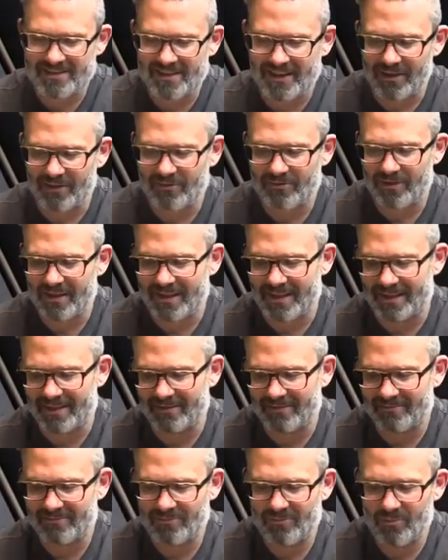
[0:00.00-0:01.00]
tunnel
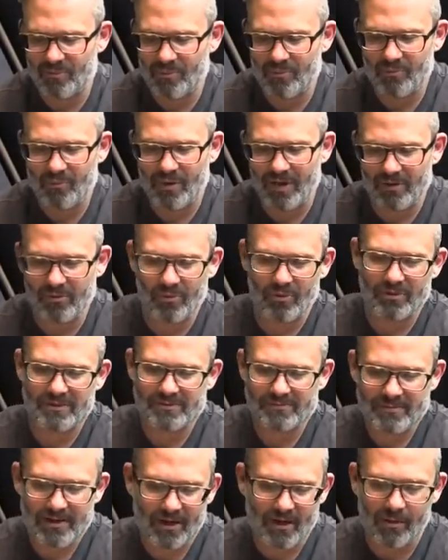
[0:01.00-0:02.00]
fighting, weird
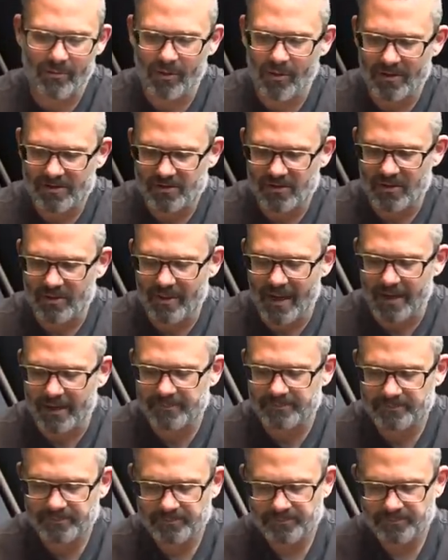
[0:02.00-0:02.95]
rules. An army roster in the back.